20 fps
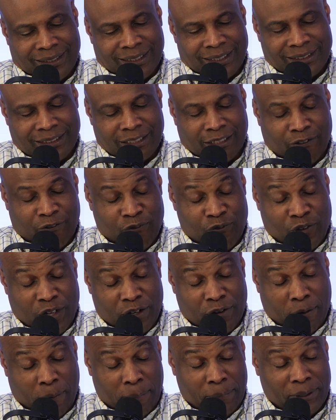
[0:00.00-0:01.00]
Is it a
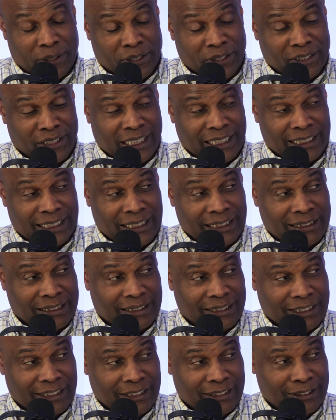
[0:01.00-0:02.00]
federal building that they
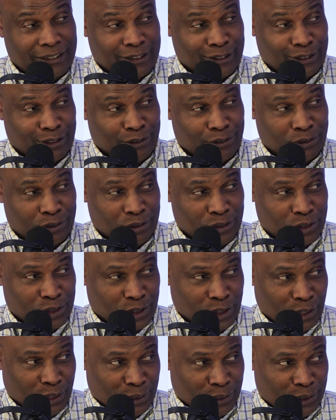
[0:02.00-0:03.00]
seized during
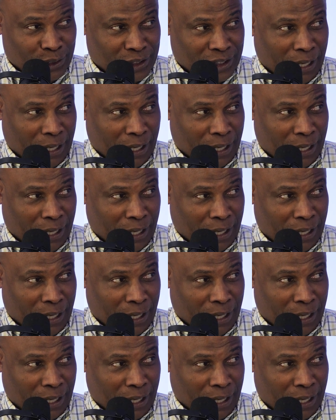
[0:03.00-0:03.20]
Doge